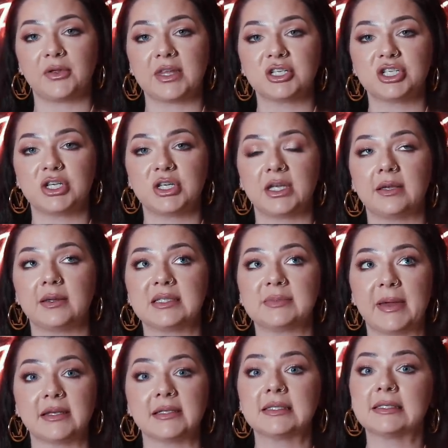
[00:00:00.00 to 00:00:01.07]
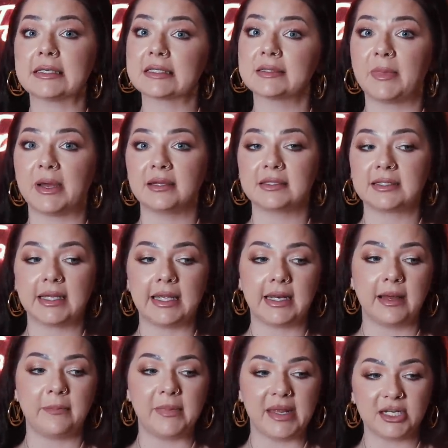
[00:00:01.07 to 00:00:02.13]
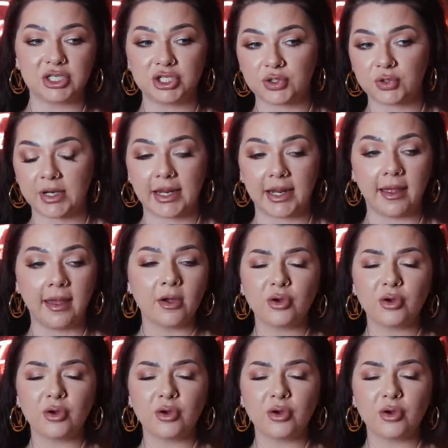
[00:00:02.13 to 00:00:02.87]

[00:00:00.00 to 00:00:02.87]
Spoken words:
that she spent 6 months in a ministry